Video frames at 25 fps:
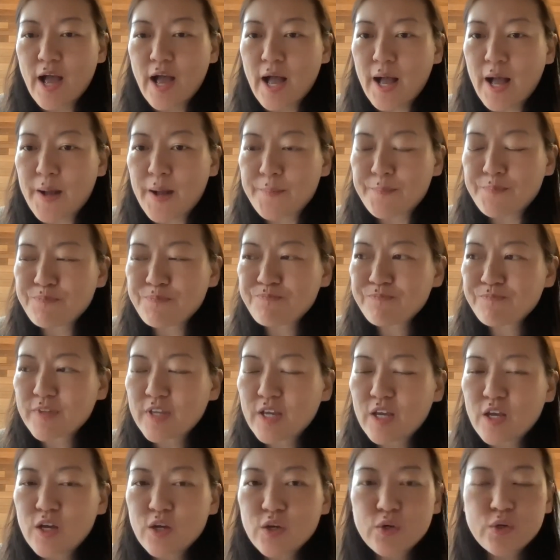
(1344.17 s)

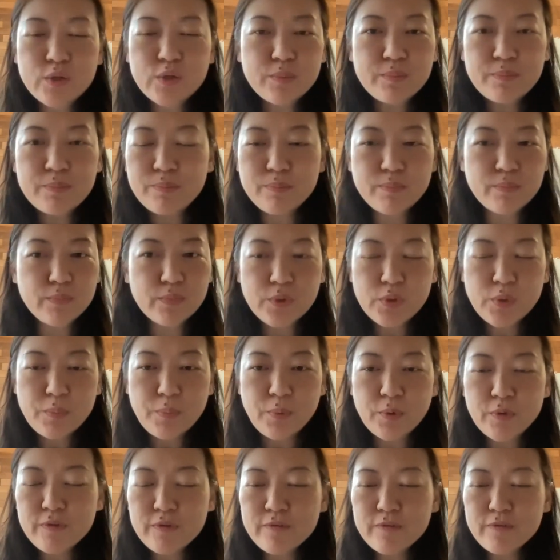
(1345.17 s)
Could
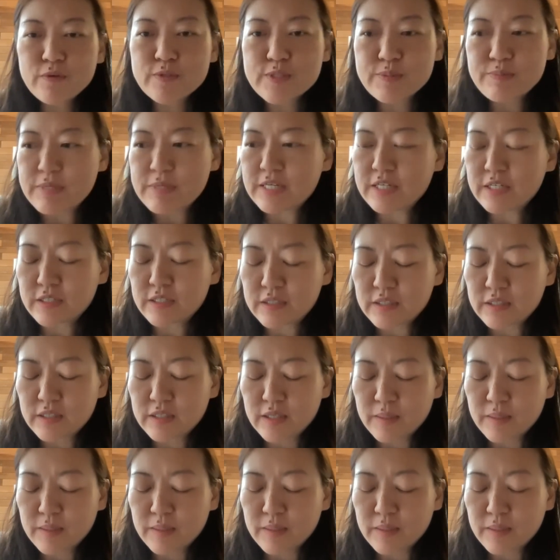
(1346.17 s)
both of you speak